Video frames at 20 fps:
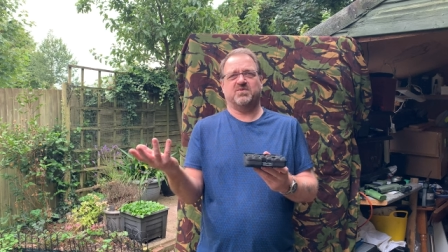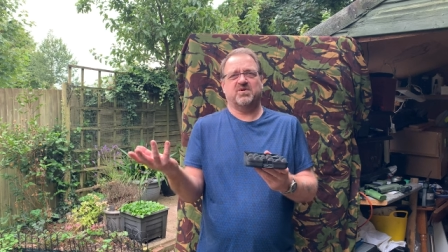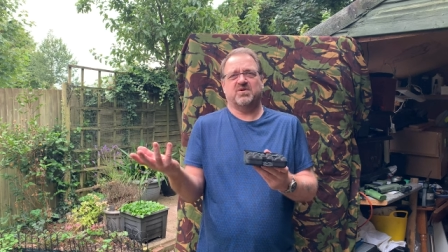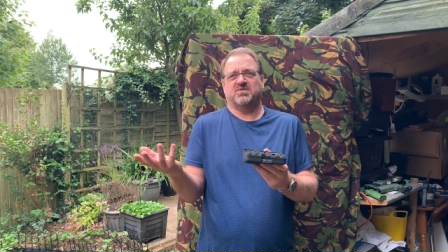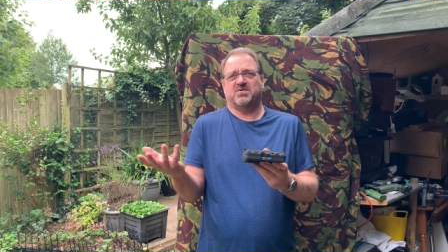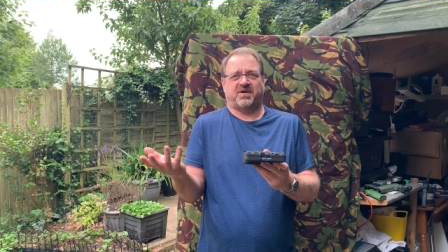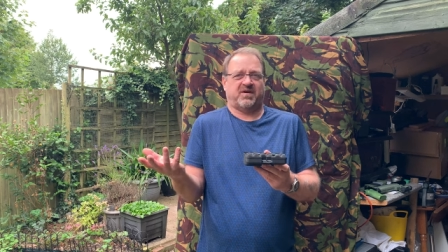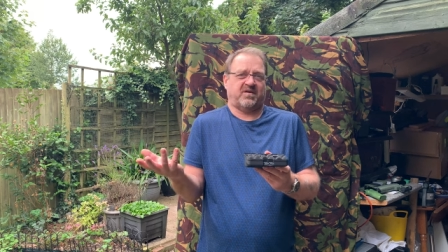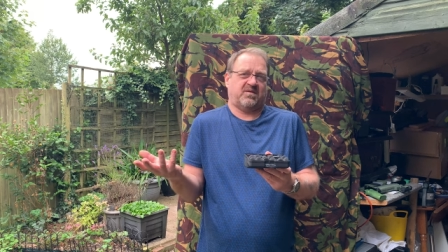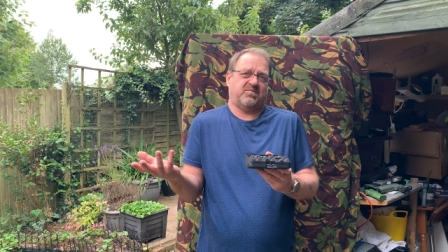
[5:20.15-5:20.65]
Why
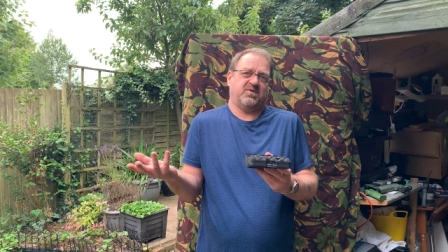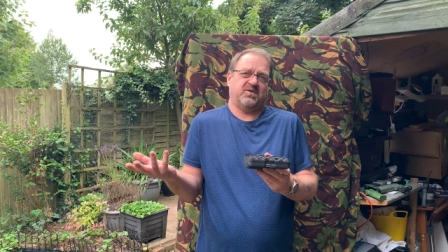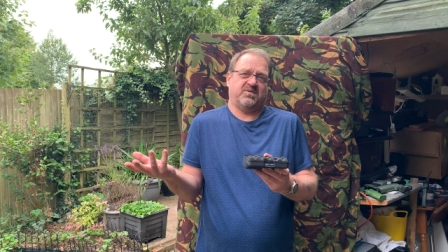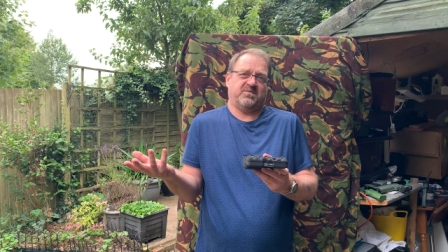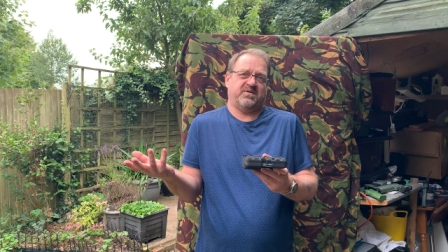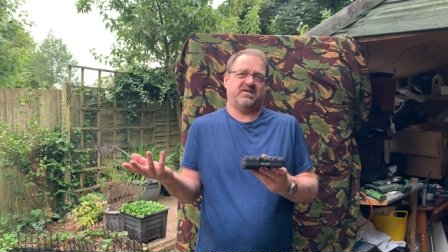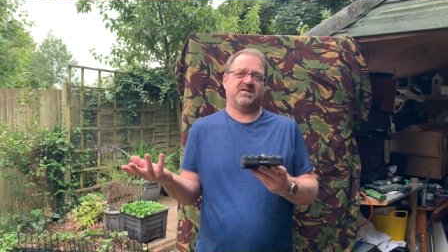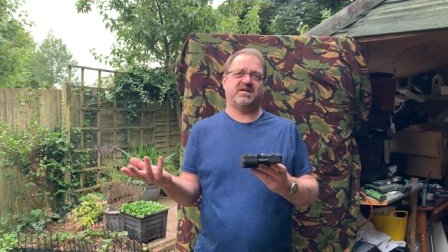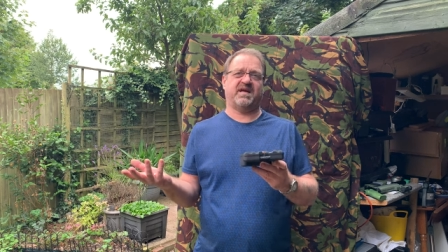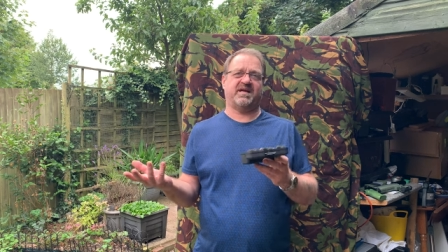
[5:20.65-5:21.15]
would I? Why
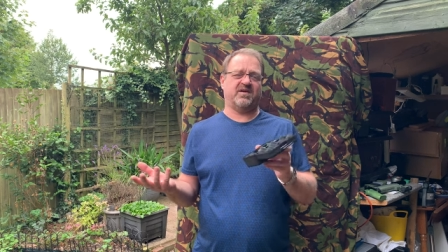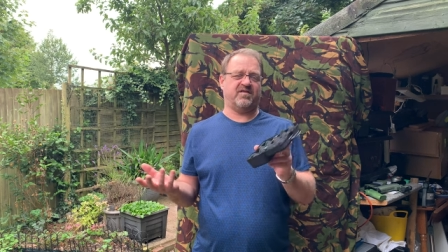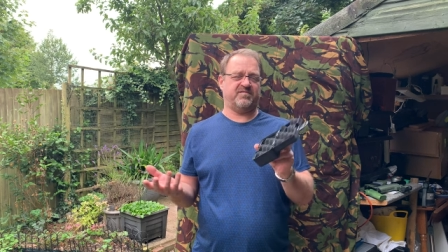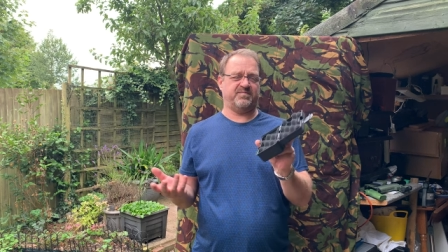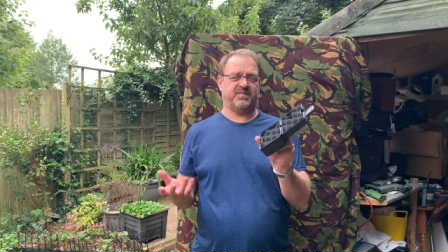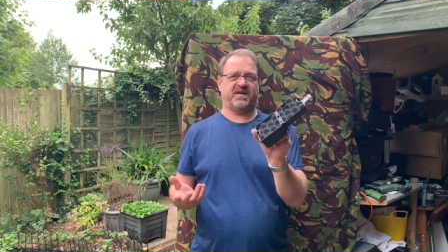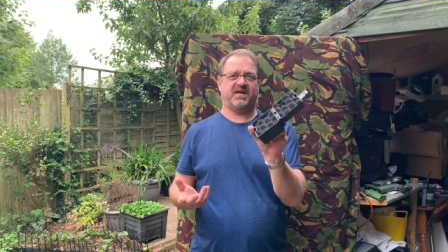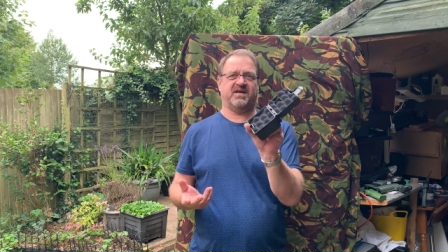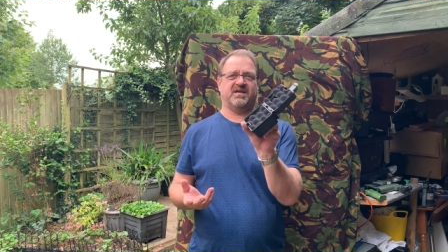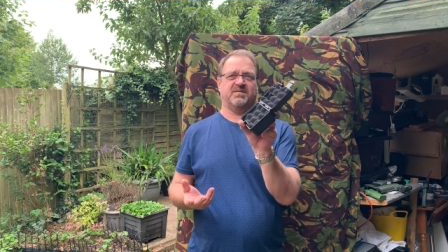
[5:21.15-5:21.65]
would I take off
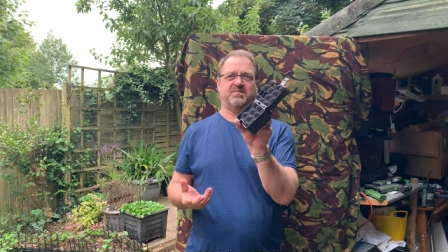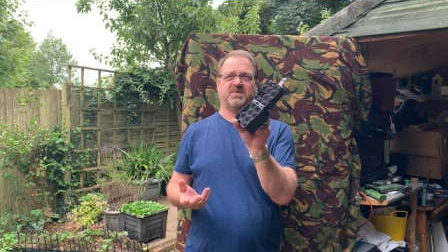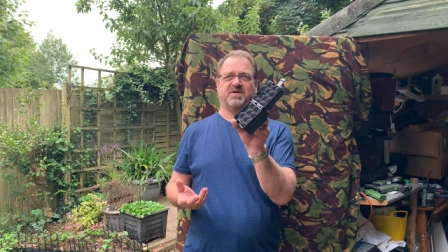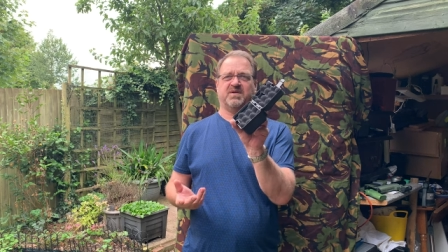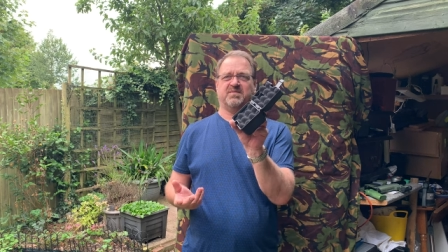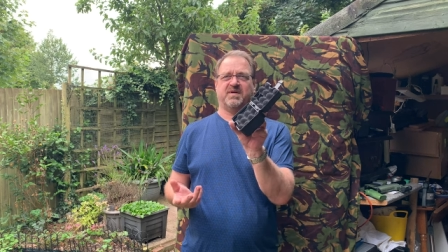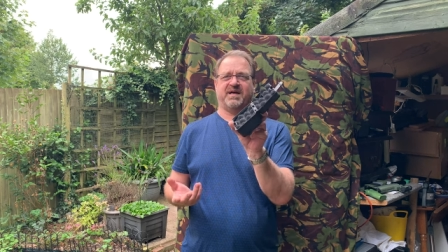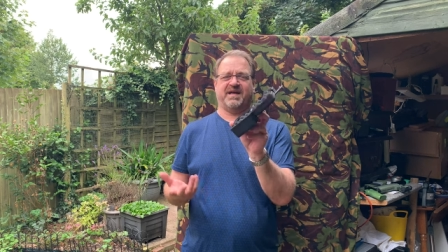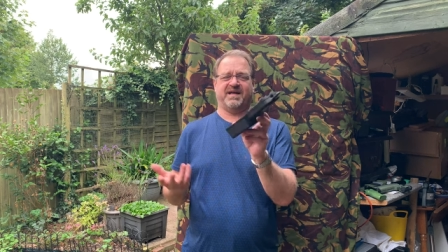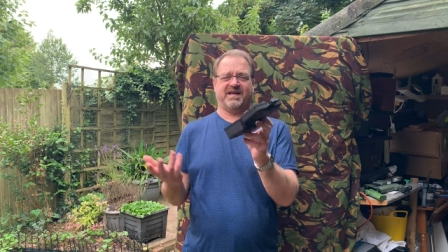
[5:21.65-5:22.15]
my gun and put
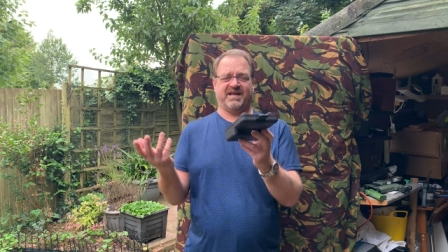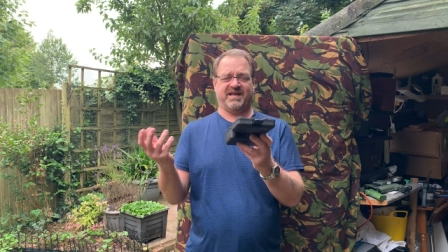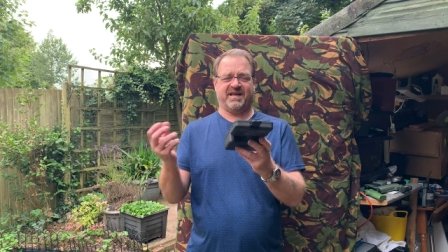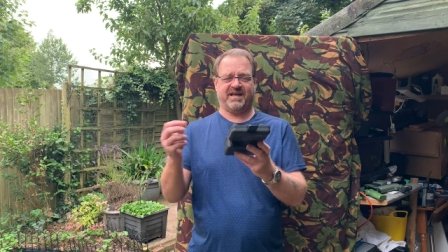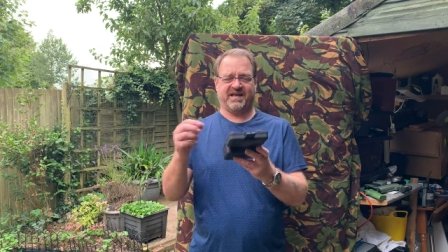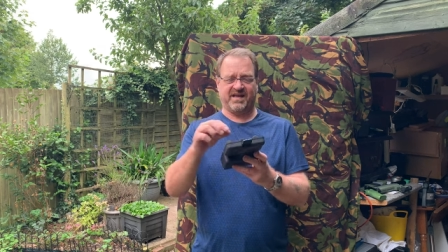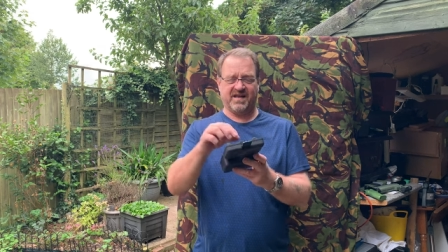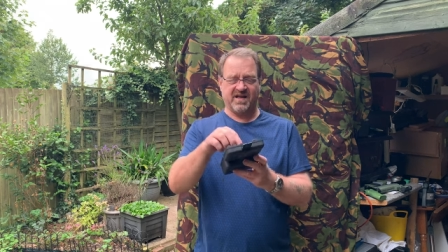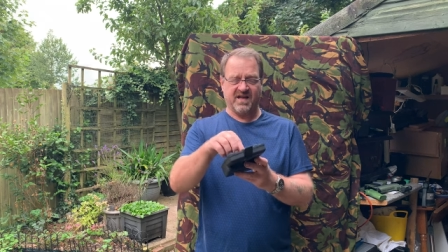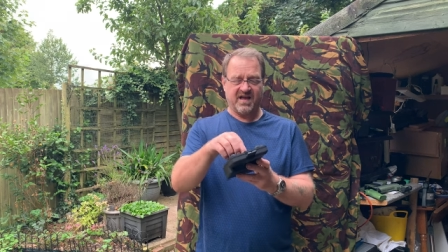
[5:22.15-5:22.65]
it back in there?